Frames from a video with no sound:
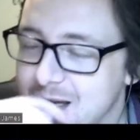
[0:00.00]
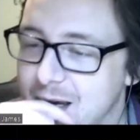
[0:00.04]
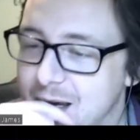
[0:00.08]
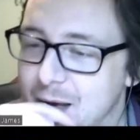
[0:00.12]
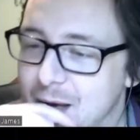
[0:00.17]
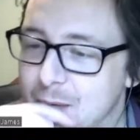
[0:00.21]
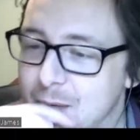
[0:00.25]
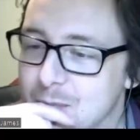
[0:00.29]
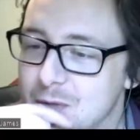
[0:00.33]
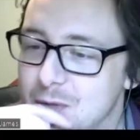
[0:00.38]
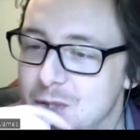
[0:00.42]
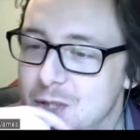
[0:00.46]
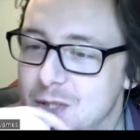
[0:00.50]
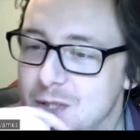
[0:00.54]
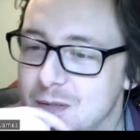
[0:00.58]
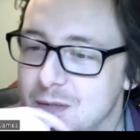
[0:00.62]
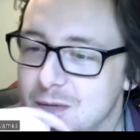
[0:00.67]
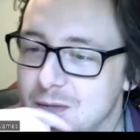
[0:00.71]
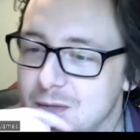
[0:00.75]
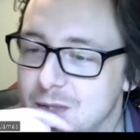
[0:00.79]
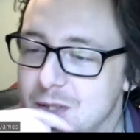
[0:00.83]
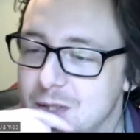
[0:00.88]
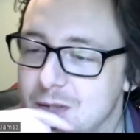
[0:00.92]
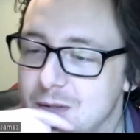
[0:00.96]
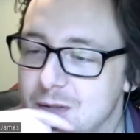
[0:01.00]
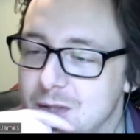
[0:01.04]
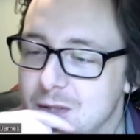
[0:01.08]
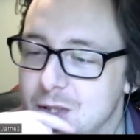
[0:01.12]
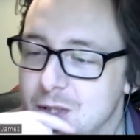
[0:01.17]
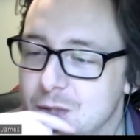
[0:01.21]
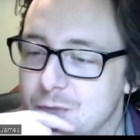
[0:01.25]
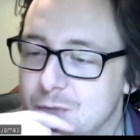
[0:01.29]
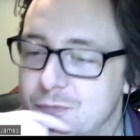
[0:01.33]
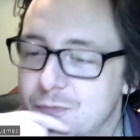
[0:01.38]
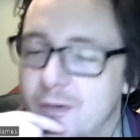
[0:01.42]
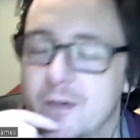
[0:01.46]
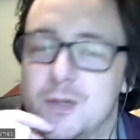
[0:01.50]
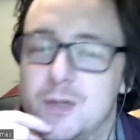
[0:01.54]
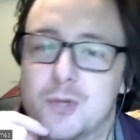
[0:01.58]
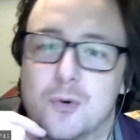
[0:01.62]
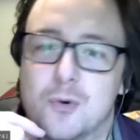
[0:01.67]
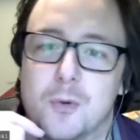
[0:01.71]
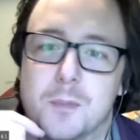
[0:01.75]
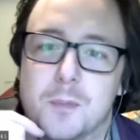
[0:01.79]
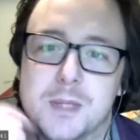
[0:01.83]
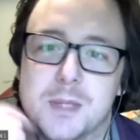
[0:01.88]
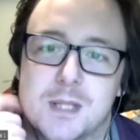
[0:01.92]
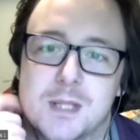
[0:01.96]
um, she, very
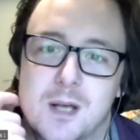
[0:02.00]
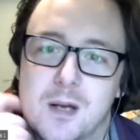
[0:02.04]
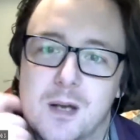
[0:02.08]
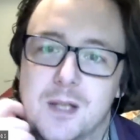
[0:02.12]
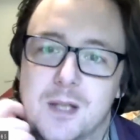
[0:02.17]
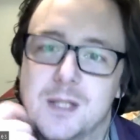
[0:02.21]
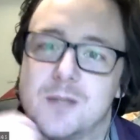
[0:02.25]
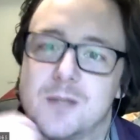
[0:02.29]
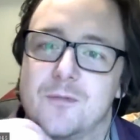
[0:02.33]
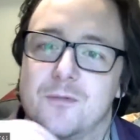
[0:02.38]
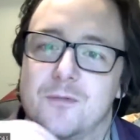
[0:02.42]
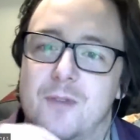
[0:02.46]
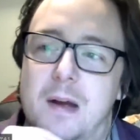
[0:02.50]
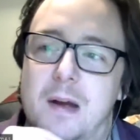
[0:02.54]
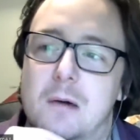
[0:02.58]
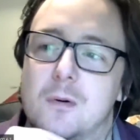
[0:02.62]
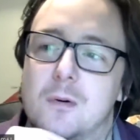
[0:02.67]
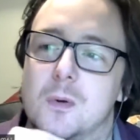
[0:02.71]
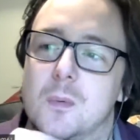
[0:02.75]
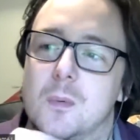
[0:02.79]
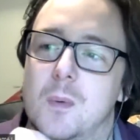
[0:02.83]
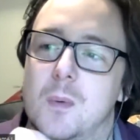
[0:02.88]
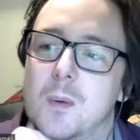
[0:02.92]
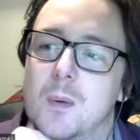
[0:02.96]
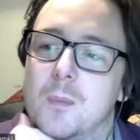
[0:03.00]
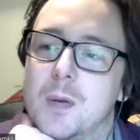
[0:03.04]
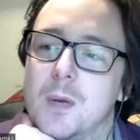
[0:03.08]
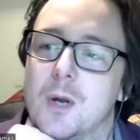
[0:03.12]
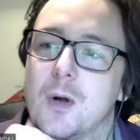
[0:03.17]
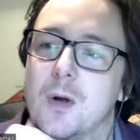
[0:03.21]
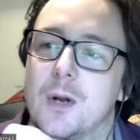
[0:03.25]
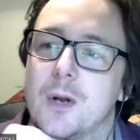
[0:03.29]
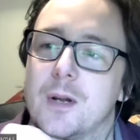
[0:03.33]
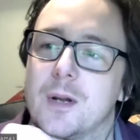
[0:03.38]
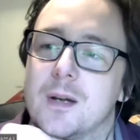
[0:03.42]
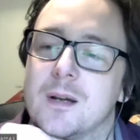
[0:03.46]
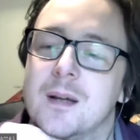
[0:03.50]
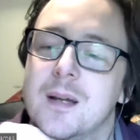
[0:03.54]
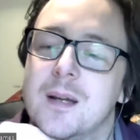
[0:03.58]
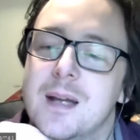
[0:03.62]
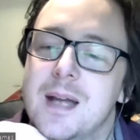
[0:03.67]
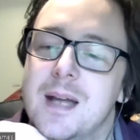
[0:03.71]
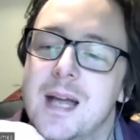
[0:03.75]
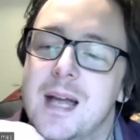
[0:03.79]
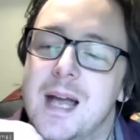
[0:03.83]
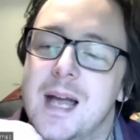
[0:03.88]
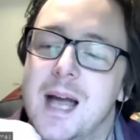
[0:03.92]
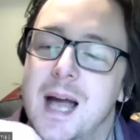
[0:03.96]
traumatized and feral when we got her,
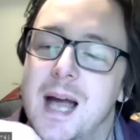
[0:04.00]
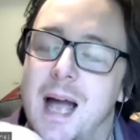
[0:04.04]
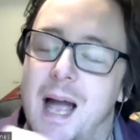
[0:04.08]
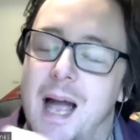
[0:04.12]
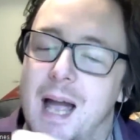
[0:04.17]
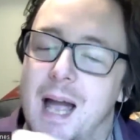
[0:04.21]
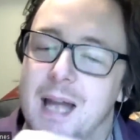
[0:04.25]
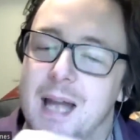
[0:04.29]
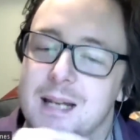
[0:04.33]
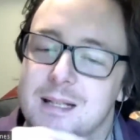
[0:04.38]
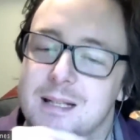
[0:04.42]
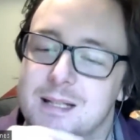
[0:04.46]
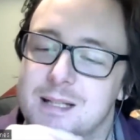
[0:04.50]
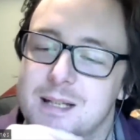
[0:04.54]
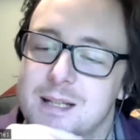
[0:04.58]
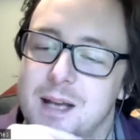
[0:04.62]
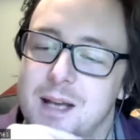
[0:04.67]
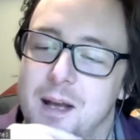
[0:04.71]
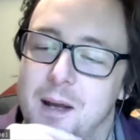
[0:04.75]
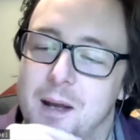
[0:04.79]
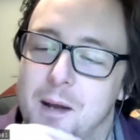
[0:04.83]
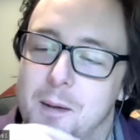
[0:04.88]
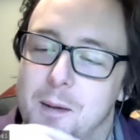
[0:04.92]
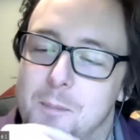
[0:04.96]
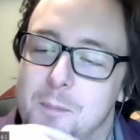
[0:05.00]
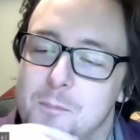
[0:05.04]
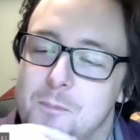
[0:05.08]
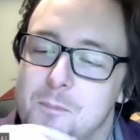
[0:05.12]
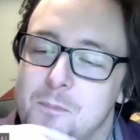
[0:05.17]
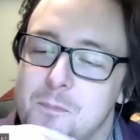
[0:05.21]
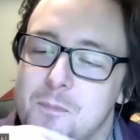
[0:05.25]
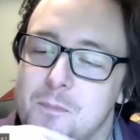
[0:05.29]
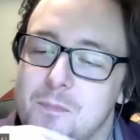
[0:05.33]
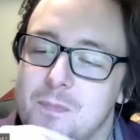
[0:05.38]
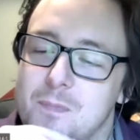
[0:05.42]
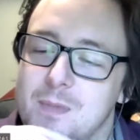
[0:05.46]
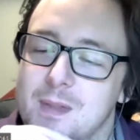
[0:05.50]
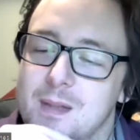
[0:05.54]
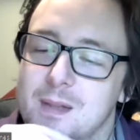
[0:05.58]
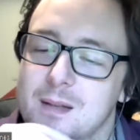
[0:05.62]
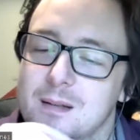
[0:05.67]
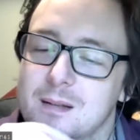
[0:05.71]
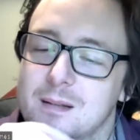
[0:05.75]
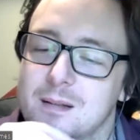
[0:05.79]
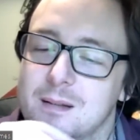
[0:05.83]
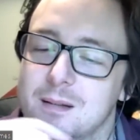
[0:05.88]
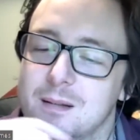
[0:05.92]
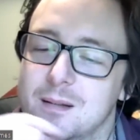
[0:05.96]
and um,
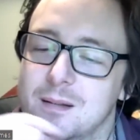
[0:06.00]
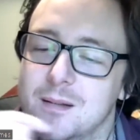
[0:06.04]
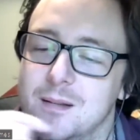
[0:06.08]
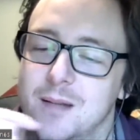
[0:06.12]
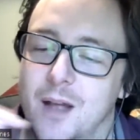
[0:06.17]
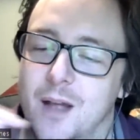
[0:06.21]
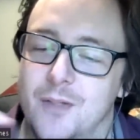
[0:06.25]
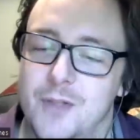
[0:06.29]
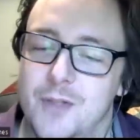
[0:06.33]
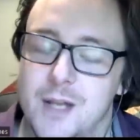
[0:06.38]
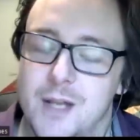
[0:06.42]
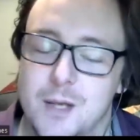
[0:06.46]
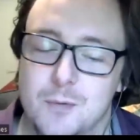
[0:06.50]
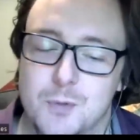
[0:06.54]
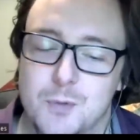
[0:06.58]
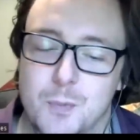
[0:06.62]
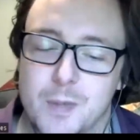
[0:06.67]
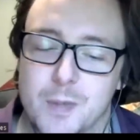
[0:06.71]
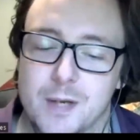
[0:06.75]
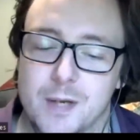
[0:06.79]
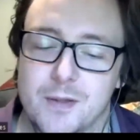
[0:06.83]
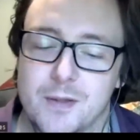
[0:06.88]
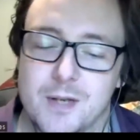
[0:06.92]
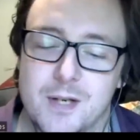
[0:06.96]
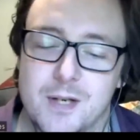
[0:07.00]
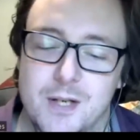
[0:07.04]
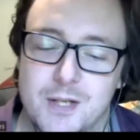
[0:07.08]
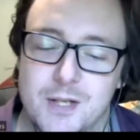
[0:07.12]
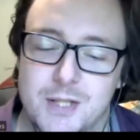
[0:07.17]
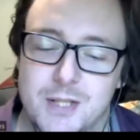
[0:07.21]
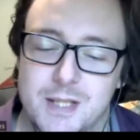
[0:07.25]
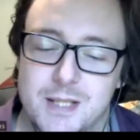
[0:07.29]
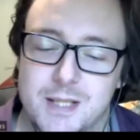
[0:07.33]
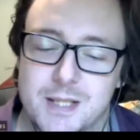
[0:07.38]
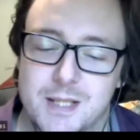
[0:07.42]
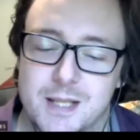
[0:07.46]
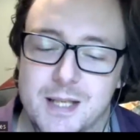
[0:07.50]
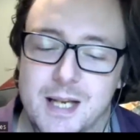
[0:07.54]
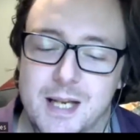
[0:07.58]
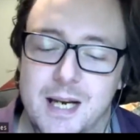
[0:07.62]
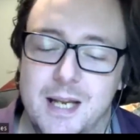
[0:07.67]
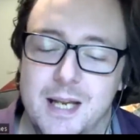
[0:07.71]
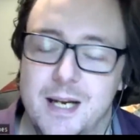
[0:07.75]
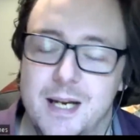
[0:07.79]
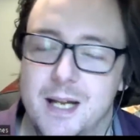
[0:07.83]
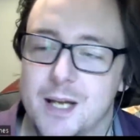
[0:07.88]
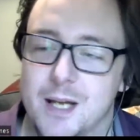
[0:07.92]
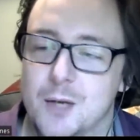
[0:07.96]
I think it was one of the nurses at the
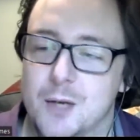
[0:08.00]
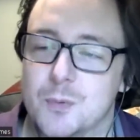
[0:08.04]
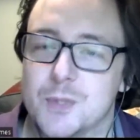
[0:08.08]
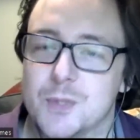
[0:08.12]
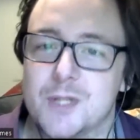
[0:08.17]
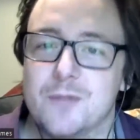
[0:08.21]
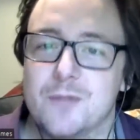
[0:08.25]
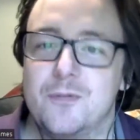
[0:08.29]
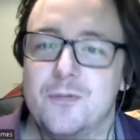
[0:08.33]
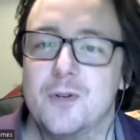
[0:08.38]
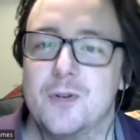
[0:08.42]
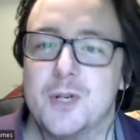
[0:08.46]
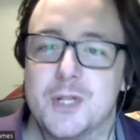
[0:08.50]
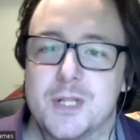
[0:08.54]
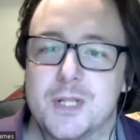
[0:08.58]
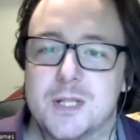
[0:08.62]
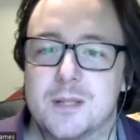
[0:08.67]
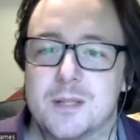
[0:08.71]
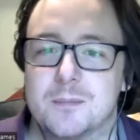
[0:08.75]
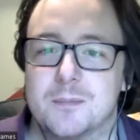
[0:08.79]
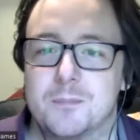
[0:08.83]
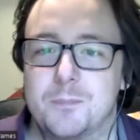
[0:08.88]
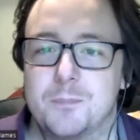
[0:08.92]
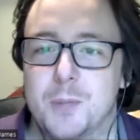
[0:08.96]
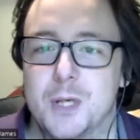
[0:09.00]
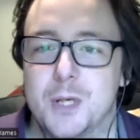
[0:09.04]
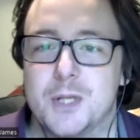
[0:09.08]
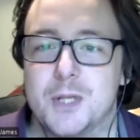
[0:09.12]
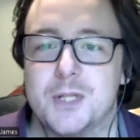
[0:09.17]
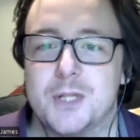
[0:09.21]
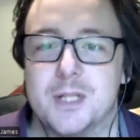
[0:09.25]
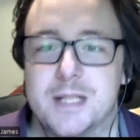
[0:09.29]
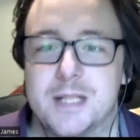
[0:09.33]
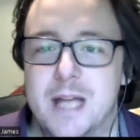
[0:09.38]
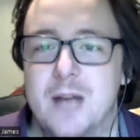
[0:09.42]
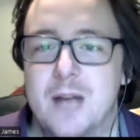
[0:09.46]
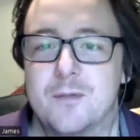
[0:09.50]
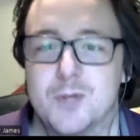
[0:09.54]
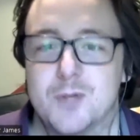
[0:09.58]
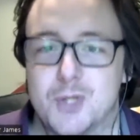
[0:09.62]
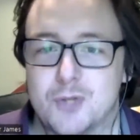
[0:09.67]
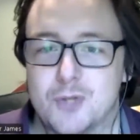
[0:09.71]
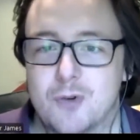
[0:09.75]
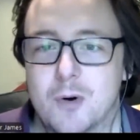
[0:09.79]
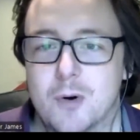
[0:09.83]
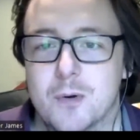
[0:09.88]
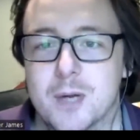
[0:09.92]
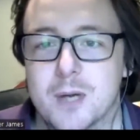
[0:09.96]
clinic was the first person to ever
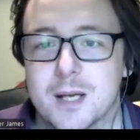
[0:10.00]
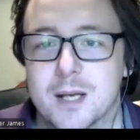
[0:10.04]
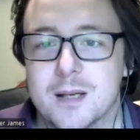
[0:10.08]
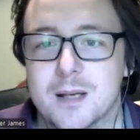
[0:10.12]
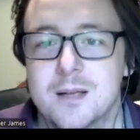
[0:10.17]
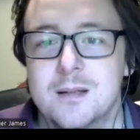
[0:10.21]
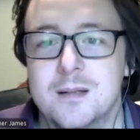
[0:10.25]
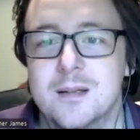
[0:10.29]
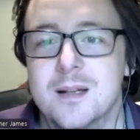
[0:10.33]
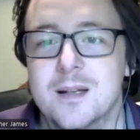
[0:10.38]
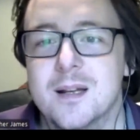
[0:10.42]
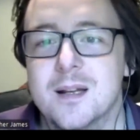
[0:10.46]
stroke her